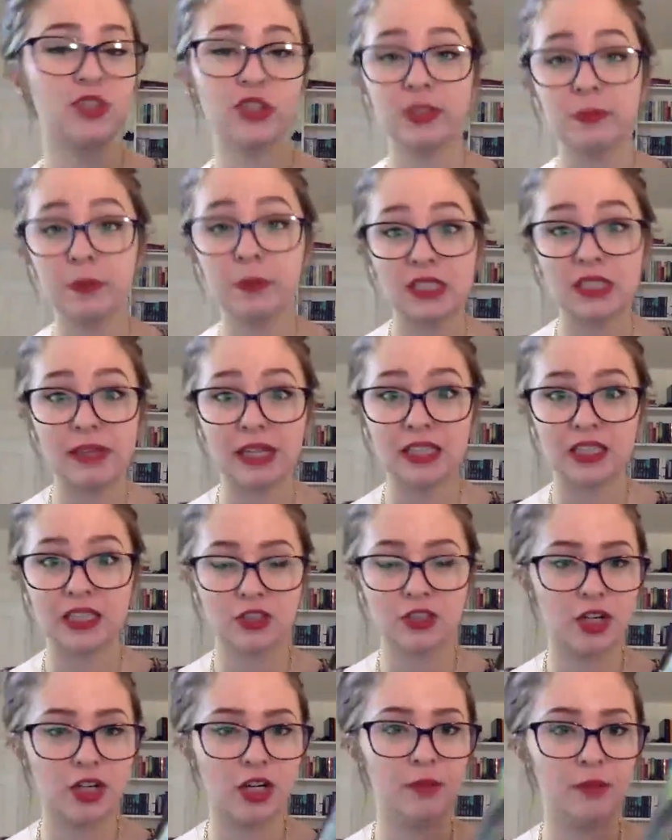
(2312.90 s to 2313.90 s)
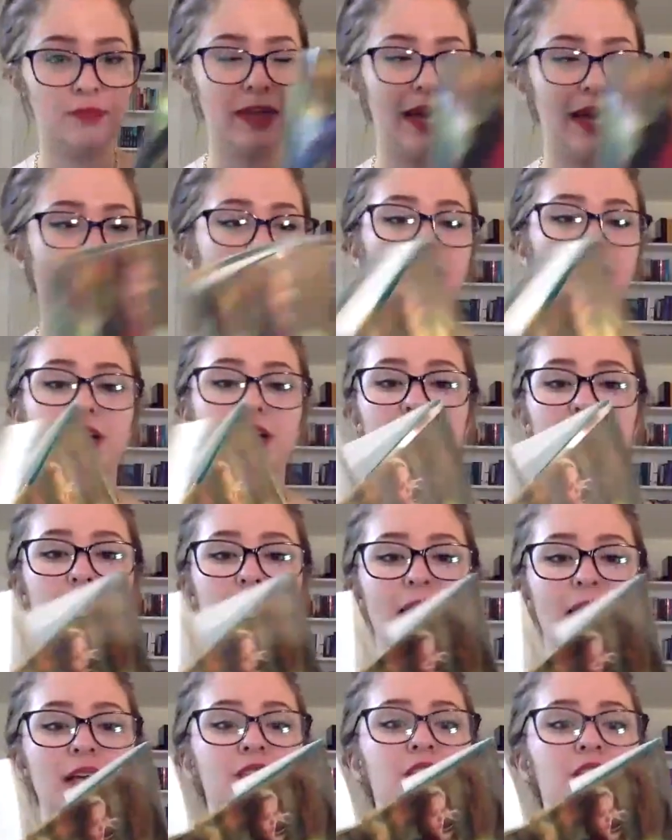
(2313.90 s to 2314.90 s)
so this book is about this girl, and her name
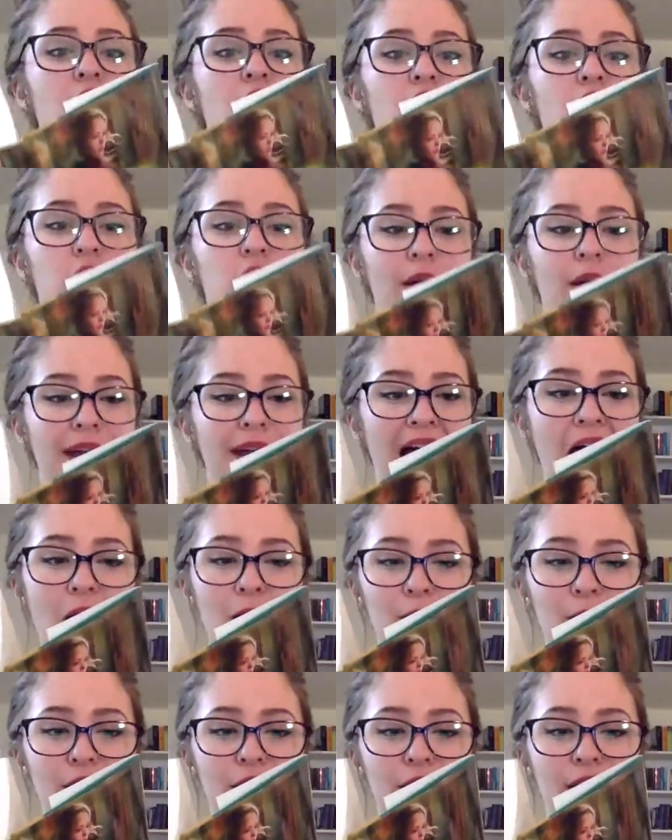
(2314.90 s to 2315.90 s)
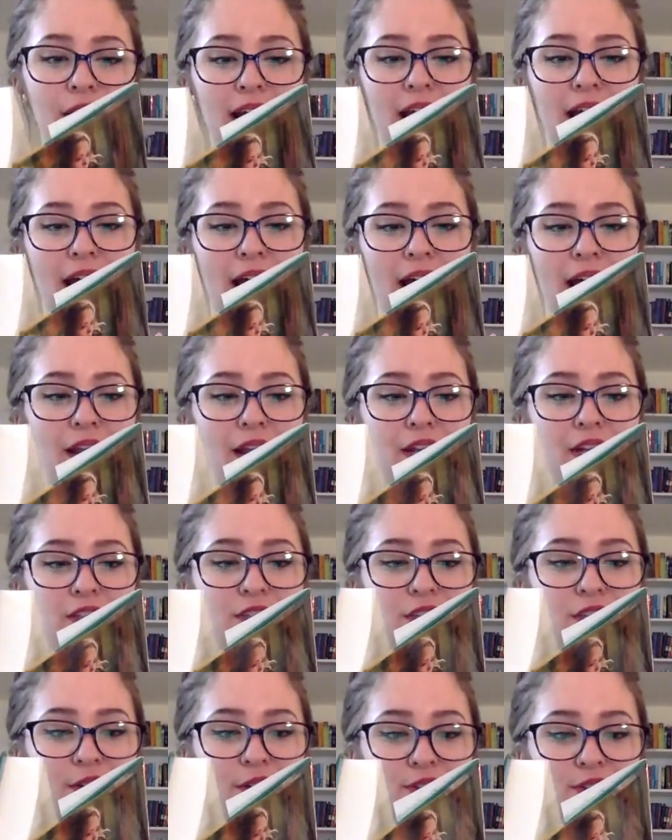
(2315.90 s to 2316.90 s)
is Gray Howard, and
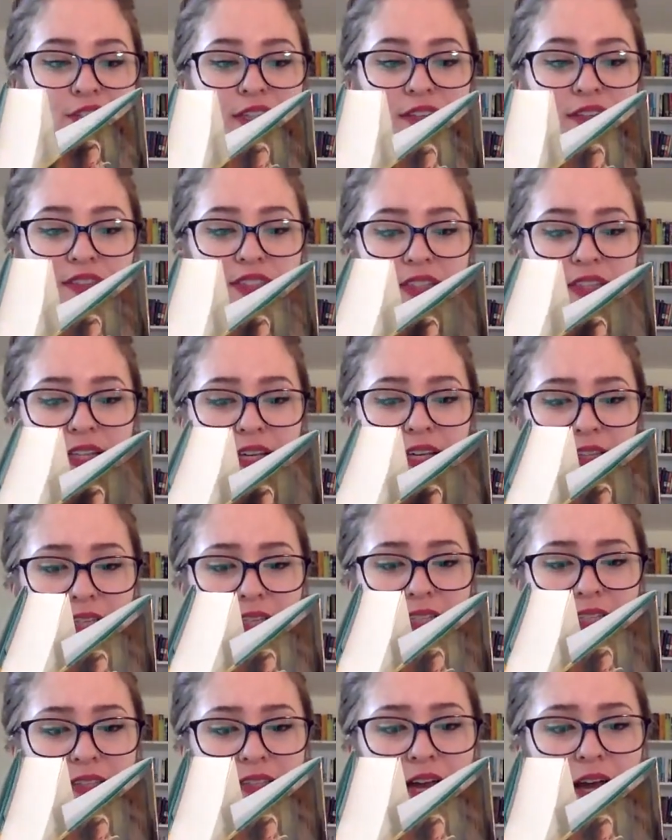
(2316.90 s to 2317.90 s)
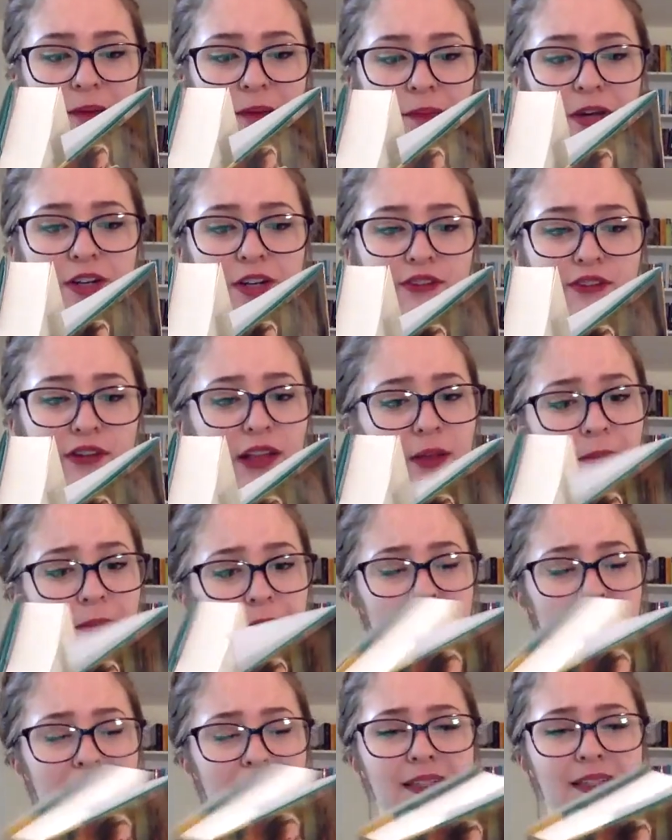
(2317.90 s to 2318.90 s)
so she lives in, like, this
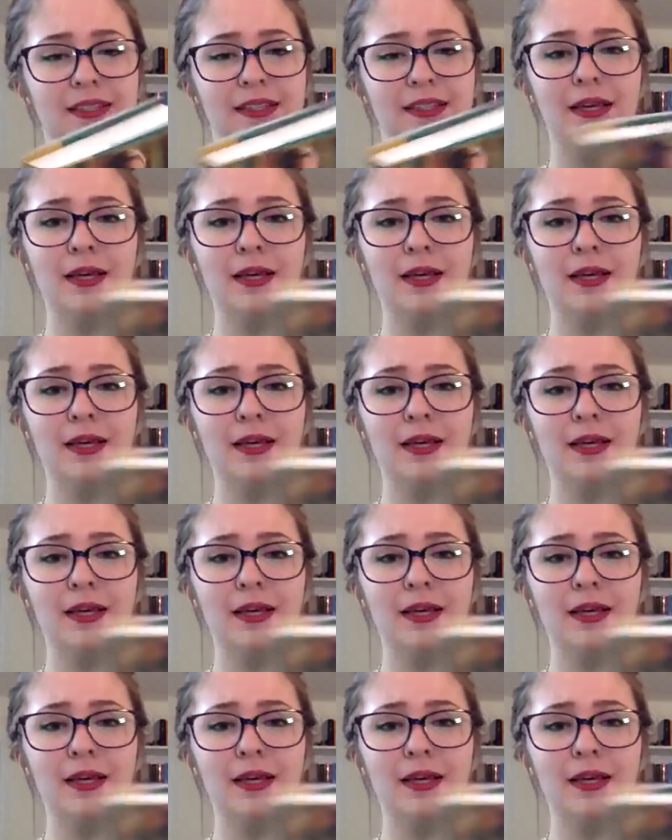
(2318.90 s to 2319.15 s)
underdeveloped, like,